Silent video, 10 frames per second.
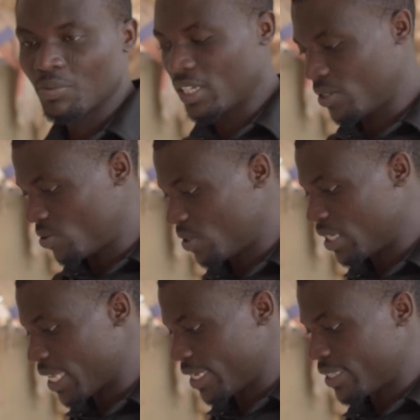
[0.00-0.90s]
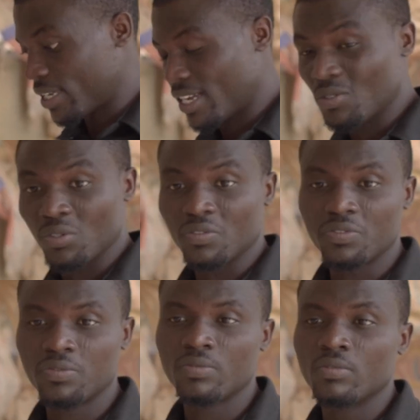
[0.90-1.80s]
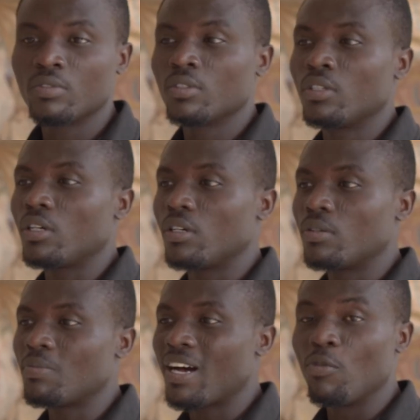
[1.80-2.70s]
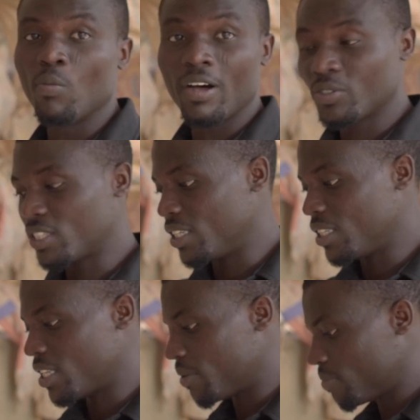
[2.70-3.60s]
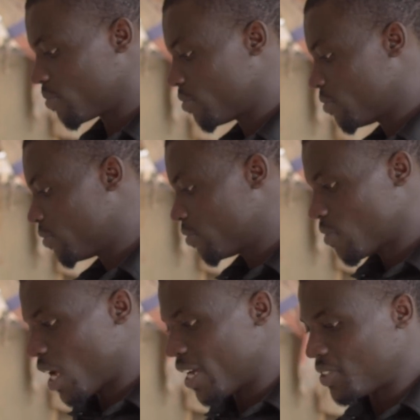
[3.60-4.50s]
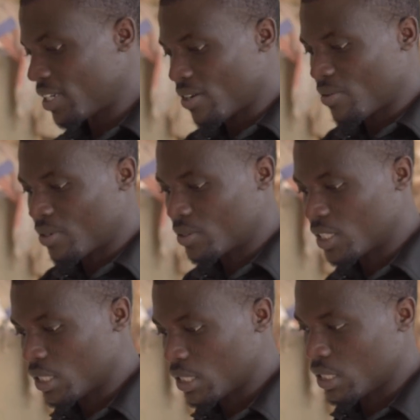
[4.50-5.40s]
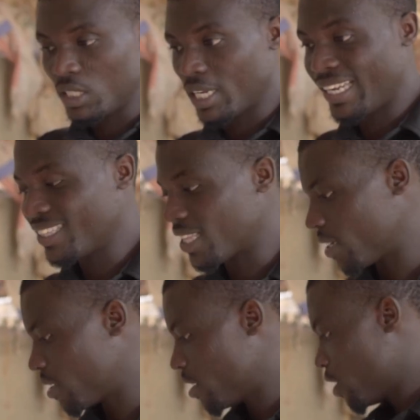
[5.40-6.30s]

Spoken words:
I'm trying to detect a kind of abnormality in them, I check around the litter